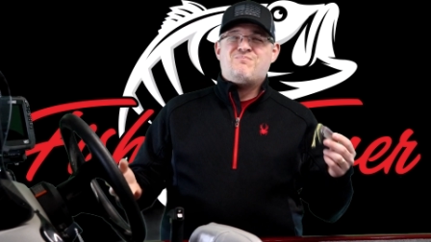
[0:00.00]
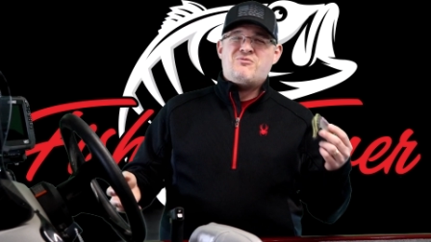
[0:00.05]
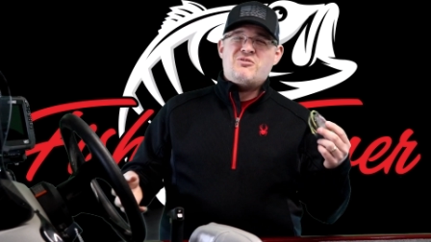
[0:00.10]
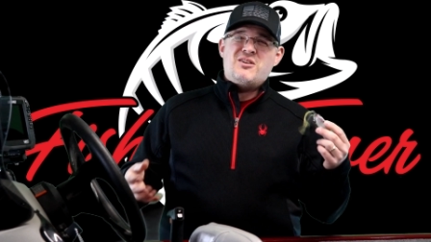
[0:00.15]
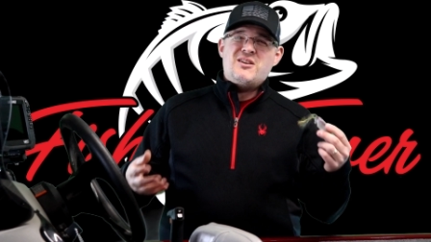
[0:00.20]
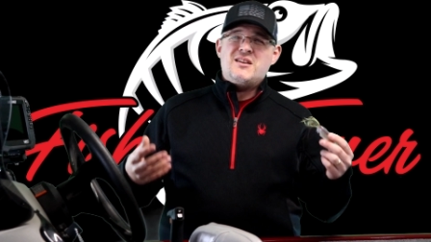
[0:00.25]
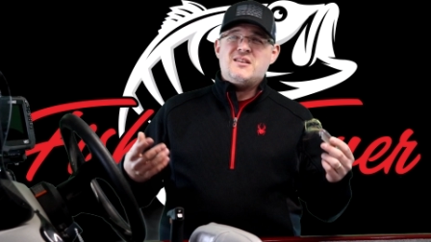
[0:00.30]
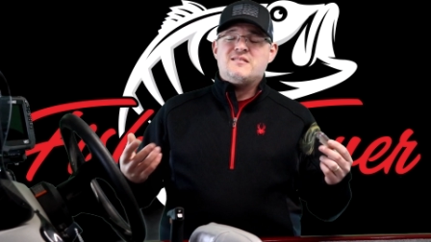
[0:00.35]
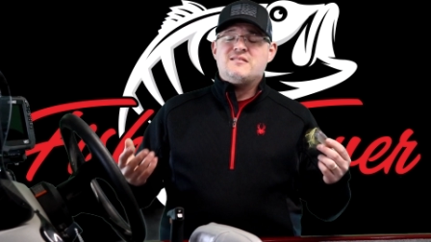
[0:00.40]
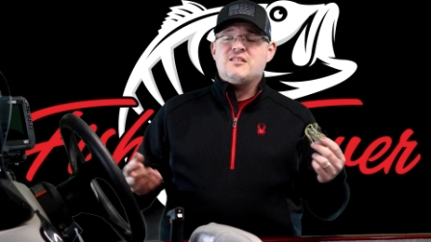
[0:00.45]

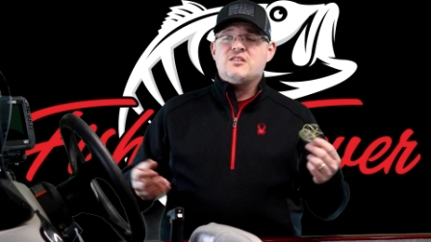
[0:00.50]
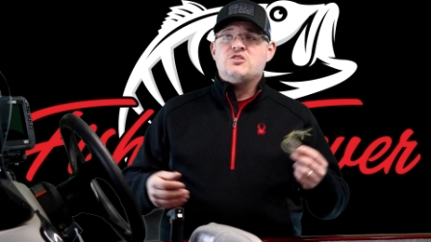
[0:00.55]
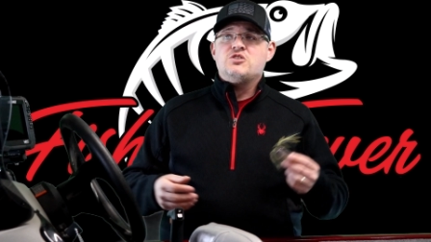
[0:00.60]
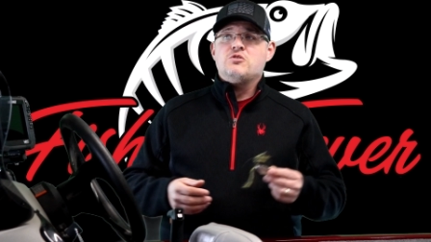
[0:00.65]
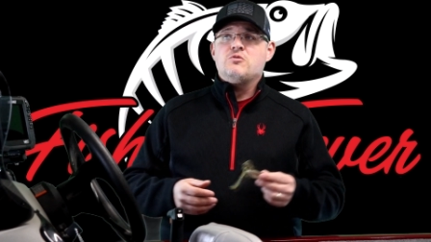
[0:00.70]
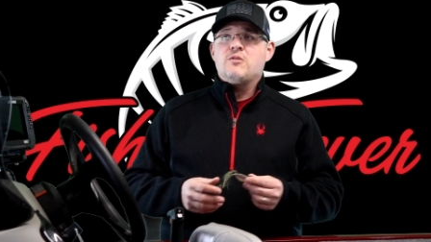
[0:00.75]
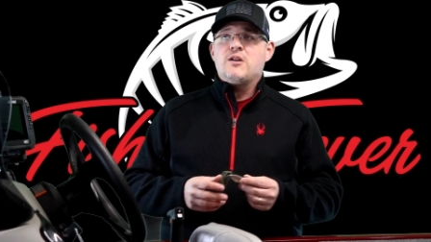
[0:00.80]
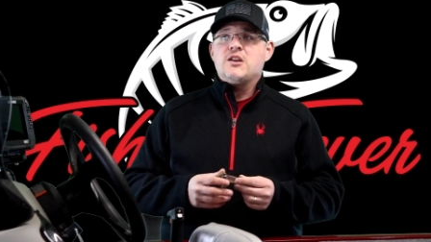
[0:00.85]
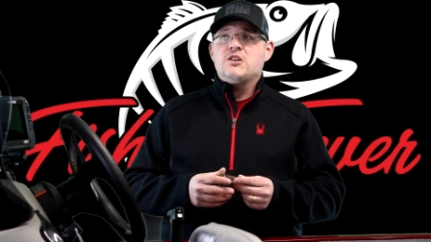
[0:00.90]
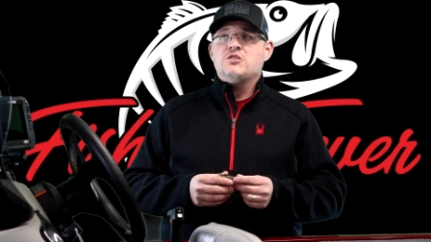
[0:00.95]
pretty
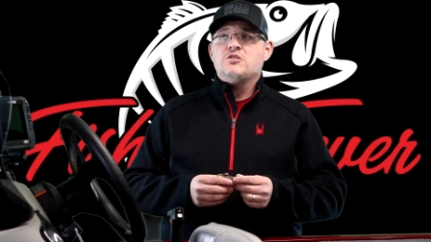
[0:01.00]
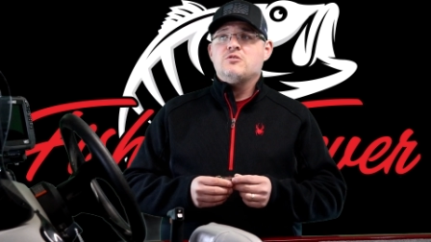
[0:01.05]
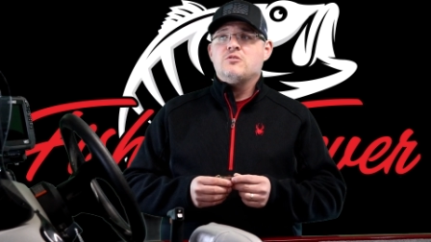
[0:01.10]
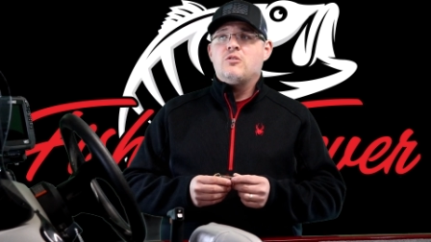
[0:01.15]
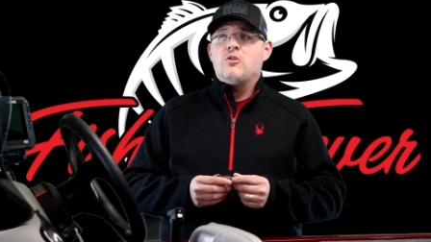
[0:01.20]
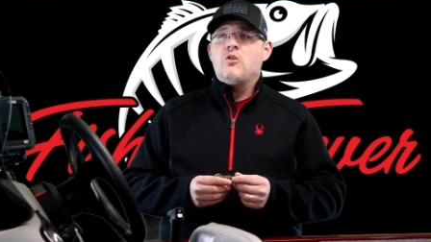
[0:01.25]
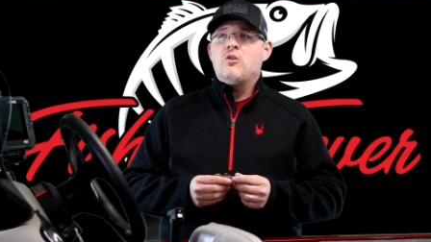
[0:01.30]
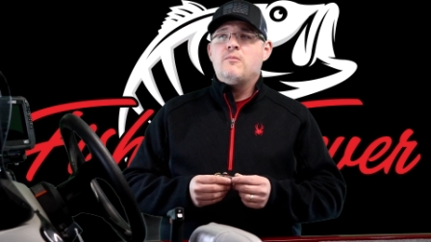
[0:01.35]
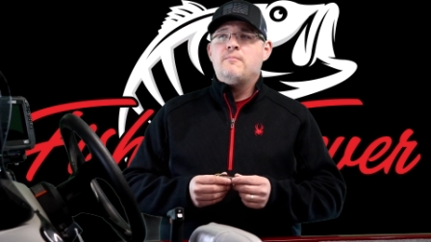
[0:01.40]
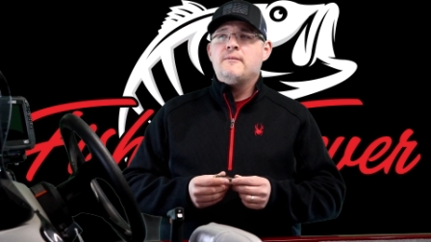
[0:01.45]

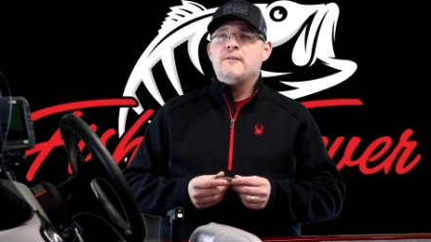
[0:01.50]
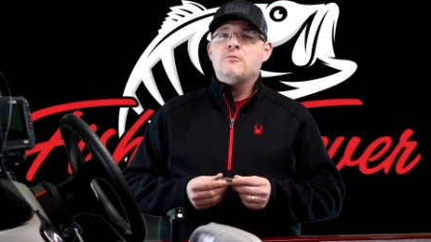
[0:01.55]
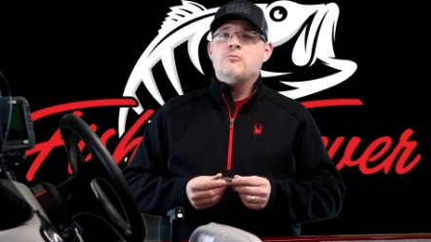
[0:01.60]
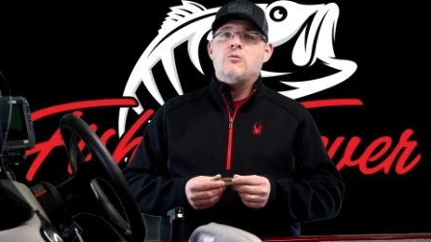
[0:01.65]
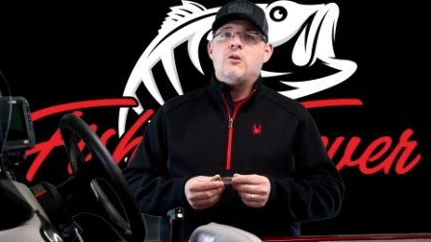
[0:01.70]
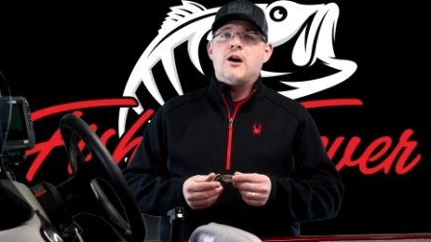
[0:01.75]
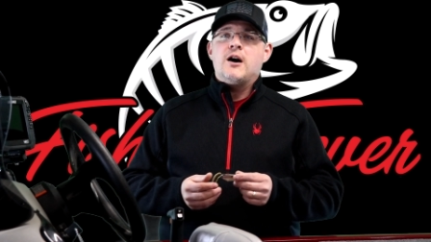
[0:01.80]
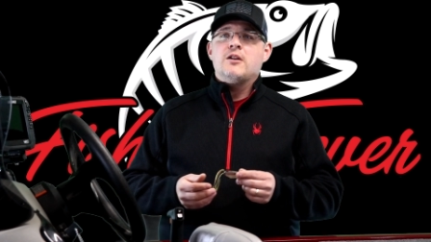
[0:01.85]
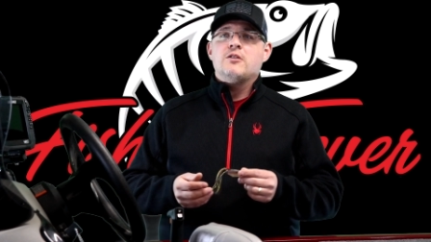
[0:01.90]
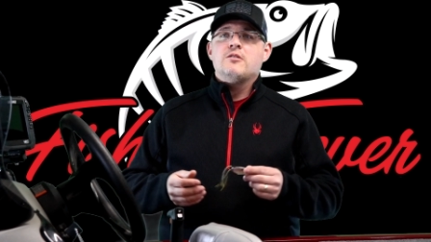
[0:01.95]
situational.
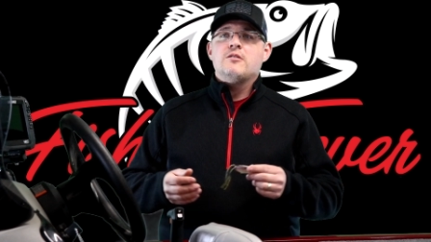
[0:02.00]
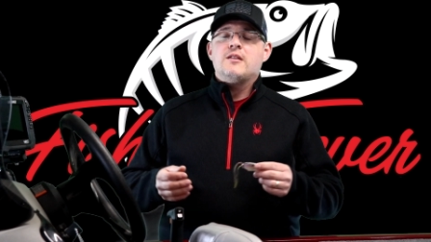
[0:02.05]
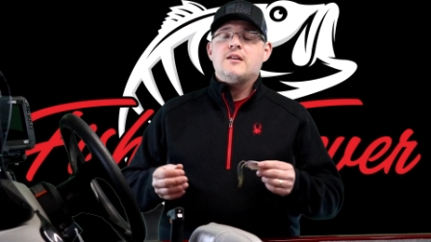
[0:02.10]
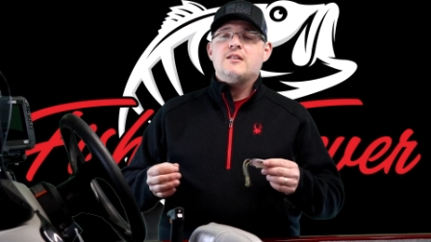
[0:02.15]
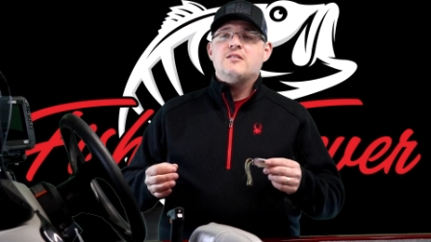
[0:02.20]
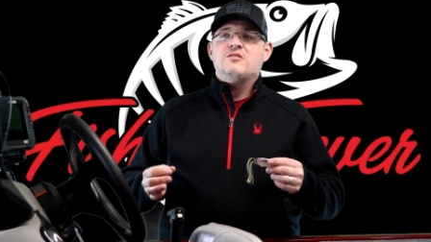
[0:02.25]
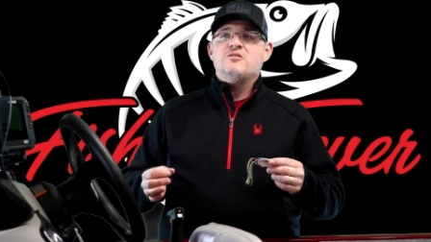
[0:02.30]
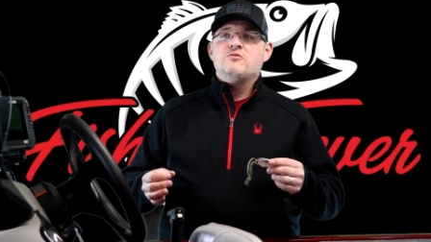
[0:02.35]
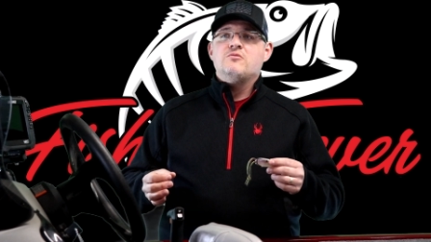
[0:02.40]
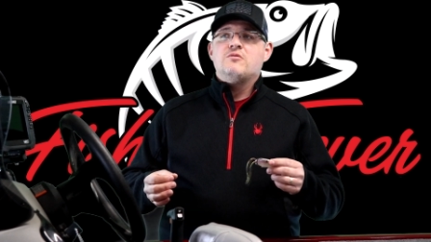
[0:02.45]
Open water, they
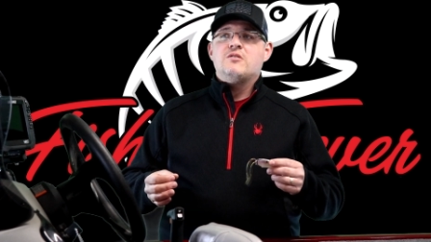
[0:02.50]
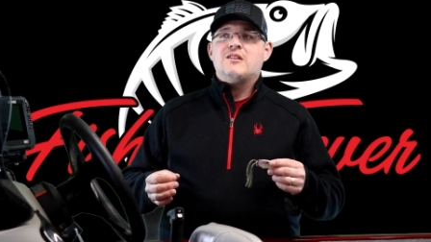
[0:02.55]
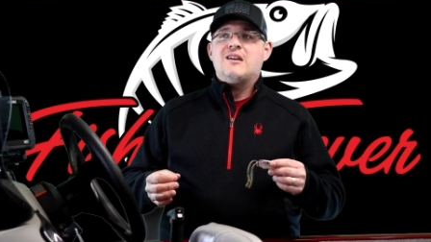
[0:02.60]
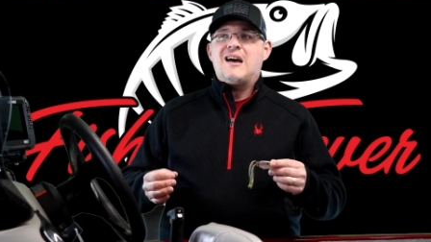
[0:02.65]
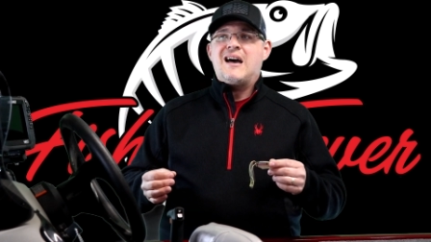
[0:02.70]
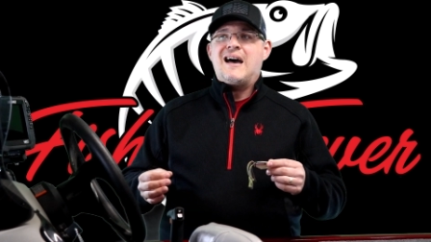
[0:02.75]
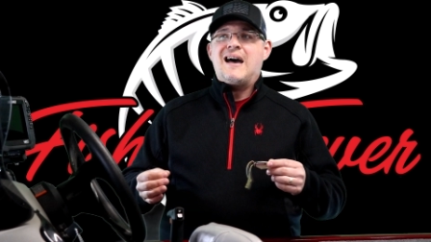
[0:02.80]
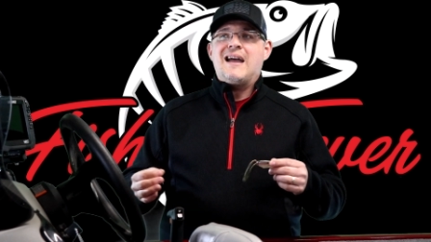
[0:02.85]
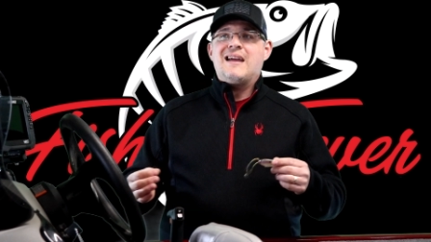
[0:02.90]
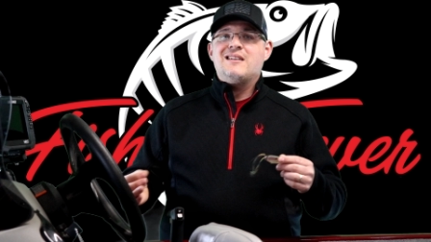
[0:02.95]
do
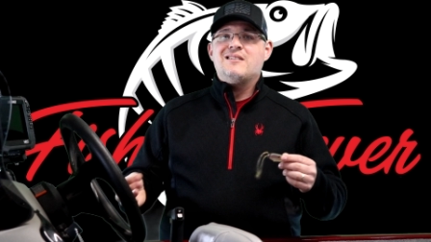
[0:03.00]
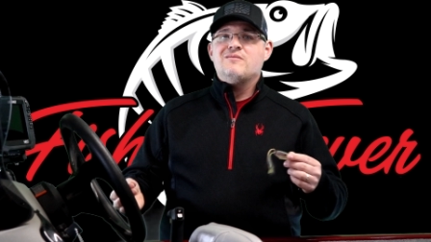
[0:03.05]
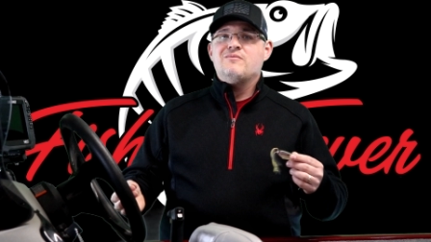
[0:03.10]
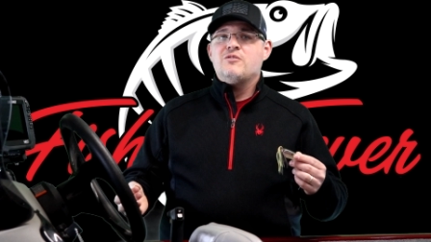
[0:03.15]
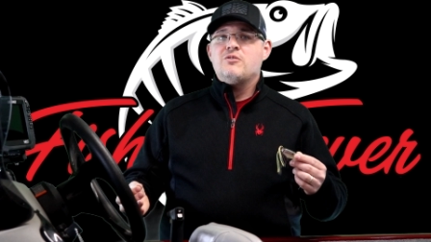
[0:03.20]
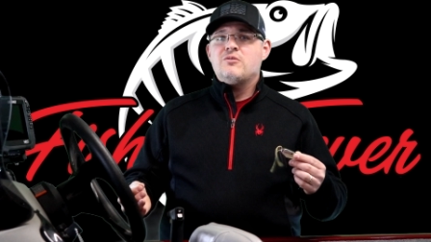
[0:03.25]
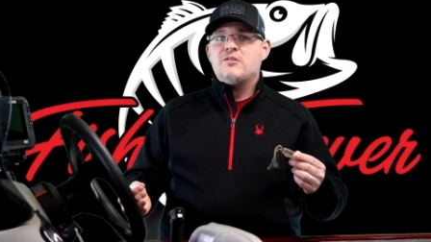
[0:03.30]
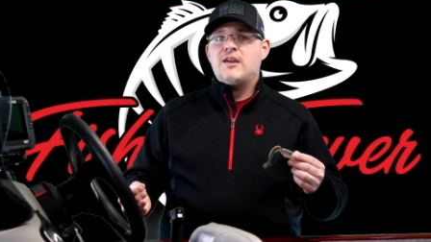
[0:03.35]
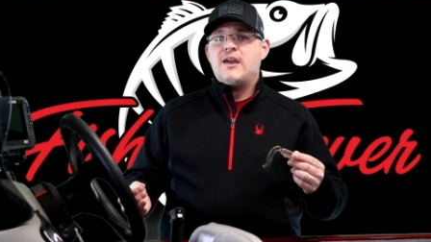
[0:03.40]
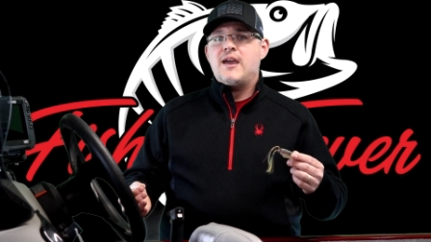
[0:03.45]
kind of
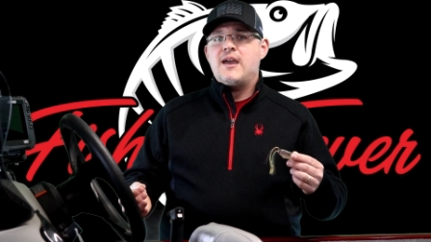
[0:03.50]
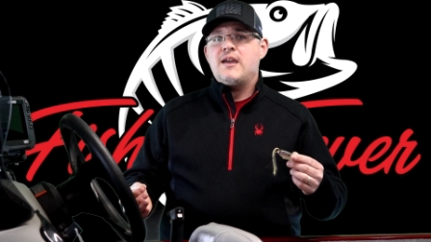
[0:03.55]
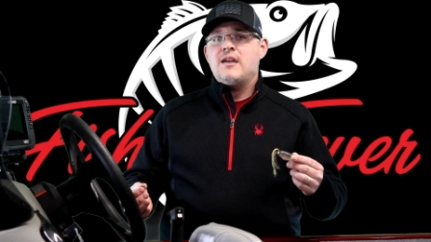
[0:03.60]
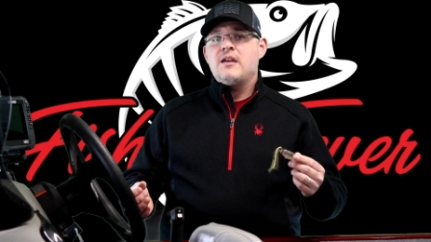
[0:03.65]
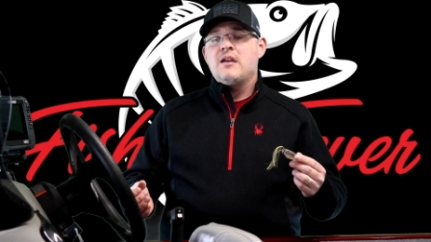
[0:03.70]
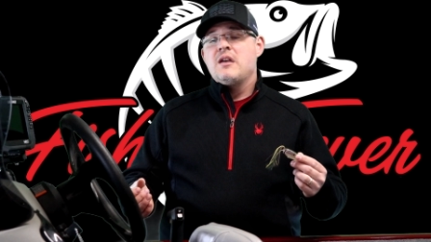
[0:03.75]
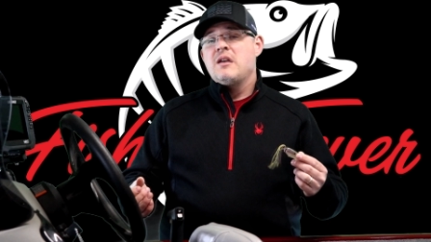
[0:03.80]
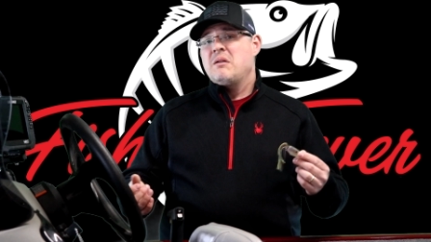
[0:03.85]
okay,